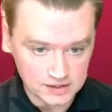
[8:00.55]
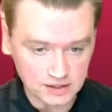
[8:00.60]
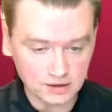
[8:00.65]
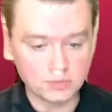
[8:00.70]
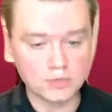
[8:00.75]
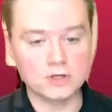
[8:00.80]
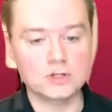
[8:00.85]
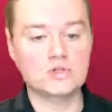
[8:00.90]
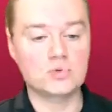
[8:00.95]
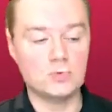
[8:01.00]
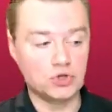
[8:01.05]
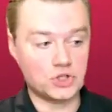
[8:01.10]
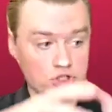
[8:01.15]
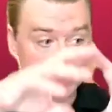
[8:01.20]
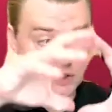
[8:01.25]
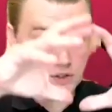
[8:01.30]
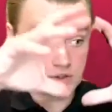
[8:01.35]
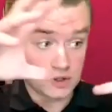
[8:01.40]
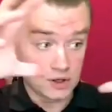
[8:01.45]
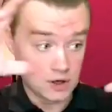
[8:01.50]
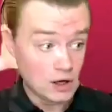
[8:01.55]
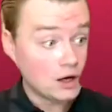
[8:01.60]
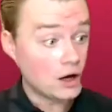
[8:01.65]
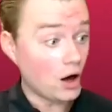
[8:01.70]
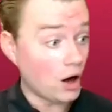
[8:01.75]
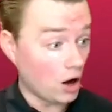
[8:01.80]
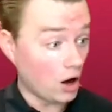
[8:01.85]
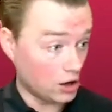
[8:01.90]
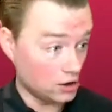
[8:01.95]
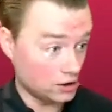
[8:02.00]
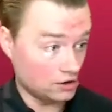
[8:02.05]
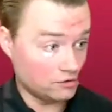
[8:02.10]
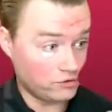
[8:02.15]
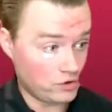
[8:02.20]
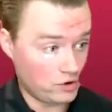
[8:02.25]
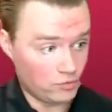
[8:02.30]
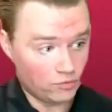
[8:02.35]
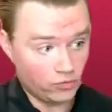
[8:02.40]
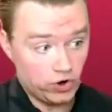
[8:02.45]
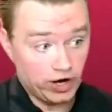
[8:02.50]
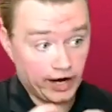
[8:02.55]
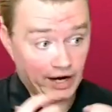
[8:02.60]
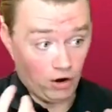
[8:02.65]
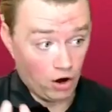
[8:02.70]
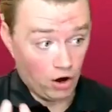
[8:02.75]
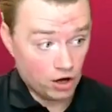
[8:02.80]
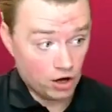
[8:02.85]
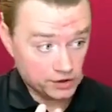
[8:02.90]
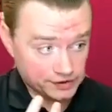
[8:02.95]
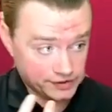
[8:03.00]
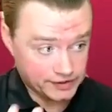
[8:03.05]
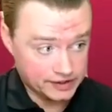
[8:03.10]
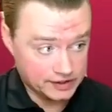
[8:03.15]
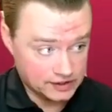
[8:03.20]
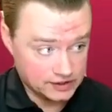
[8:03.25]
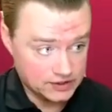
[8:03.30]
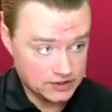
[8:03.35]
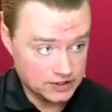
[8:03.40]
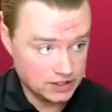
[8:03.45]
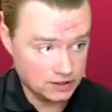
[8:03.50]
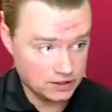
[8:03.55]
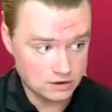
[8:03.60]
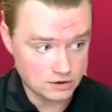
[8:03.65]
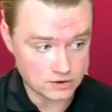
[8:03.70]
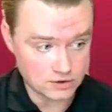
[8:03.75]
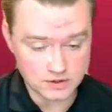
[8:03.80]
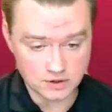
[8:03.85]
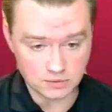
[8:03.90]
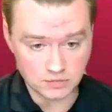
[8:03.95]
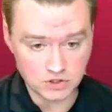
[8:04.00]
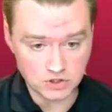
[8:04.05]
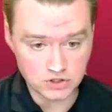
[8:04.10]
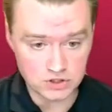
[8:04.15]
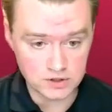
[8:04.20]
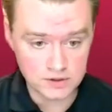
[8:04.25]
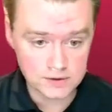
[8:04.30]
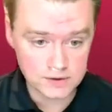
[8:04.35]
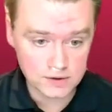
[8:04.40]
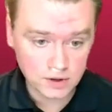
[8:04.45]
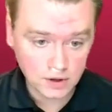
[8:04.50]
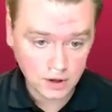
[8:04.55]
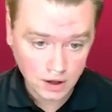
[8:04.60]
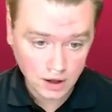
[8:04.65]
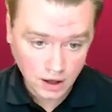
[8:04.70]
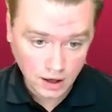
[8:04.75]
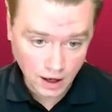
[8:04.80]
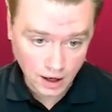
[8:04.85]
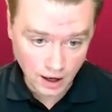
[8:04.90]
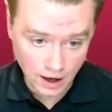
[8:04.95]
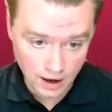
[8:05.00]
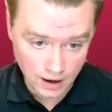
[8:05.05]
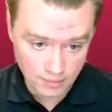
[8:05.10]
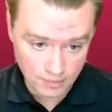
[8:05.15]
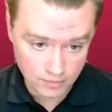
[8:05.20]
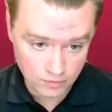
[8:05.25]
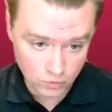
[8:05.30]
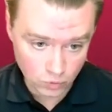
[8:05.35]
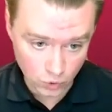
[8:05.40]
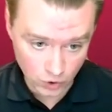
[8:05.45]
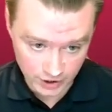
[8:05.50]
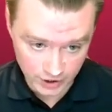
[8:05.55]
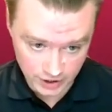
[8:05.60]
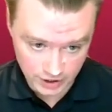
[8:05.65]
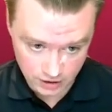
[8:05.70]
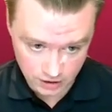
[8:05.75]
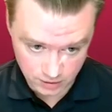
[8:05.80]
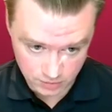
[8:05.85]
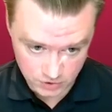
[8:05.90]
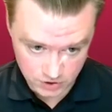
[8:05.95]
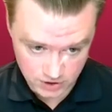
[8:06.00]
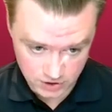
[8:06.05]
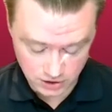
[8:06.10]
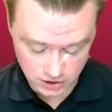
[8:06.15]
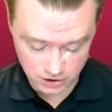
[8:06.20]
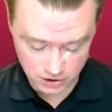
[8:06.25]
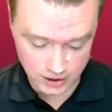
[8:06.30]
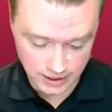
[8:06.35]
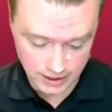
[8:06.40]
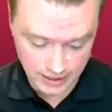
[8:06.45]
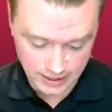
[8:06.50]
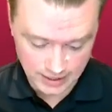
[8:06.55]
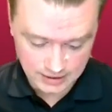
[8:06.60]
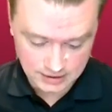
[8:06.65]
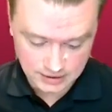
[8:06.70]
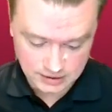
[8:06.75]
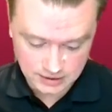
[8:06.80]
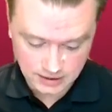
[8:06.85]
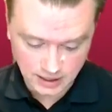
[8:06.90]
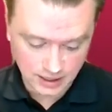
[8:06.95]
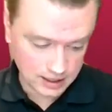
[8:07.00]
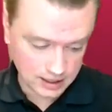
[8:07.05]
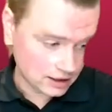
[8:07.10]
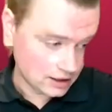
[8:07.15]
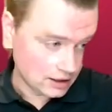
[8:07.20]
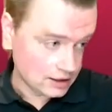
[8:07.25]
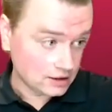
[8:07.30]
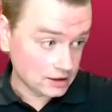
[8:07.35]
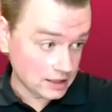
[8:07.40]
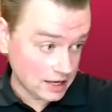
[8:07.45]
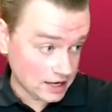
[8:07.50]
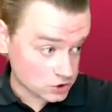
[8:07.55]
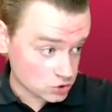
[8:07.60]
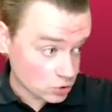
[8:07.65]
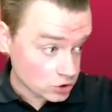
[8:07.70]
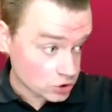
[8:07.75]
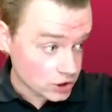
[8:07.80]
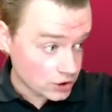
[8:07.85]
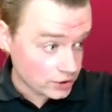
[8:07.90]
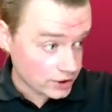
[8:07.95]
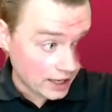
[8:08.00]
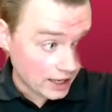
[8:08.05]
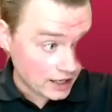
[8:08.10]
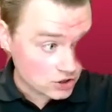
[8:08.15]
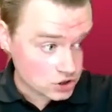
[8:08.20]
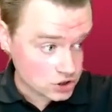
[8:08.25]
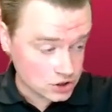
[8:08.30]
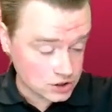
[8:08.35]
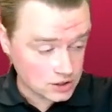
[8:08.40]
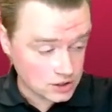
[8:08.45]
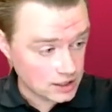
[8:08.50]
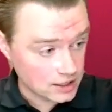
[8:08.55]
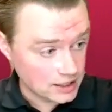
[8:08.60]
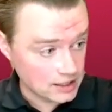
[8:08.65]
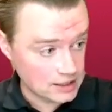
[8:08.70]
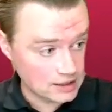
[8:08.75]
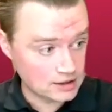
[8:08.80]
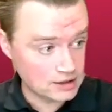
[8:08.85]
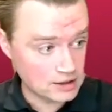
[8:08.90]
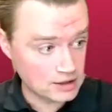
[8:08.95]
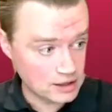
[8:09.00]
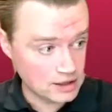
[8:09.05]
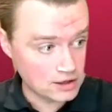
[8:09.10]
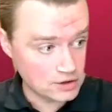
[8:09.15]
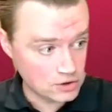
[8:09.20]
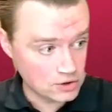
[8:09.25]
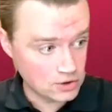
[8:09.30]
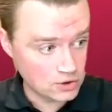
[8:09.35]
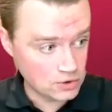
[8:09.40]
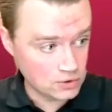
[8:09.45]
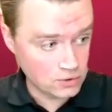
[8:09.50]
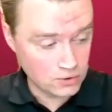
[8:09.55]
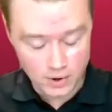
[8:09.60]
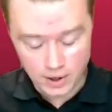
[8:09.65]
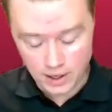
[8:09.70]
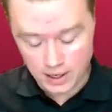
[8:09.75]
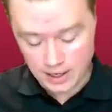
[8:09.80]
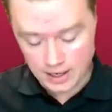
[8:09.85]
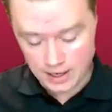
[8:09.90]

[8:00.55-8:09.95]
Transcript: image, which is all of them, right? All 16 of those images. We're going to come in here and the actual location in the new